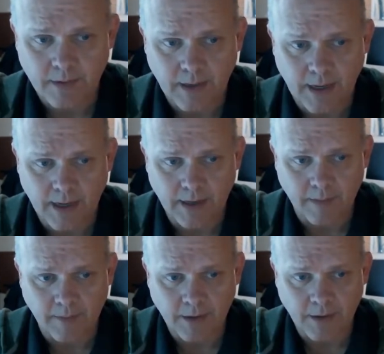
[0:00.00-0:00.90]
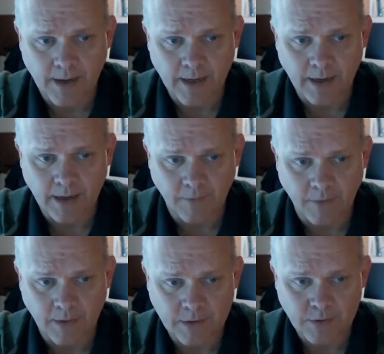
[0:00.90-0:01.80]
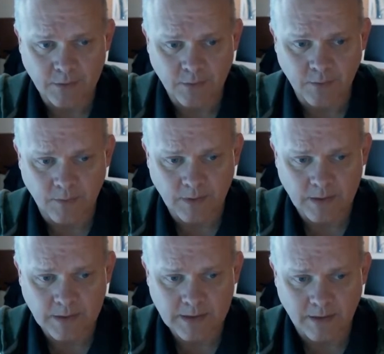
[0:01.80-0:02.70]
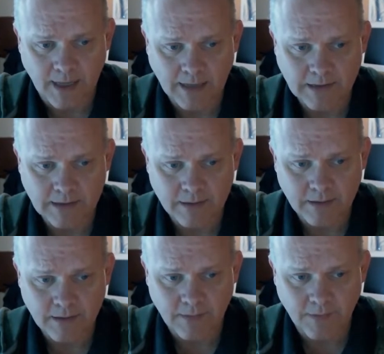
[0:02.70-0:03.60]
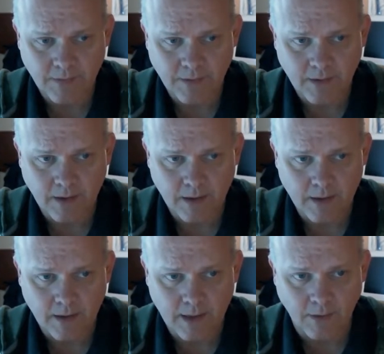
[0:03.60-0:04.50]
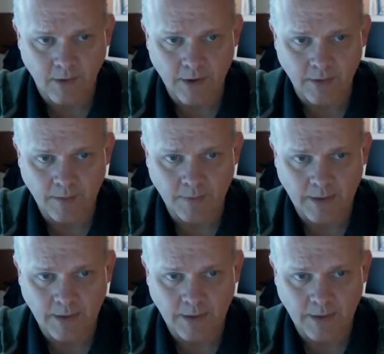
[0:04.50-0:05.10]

and I'm going to go in and I'm going to select an audio input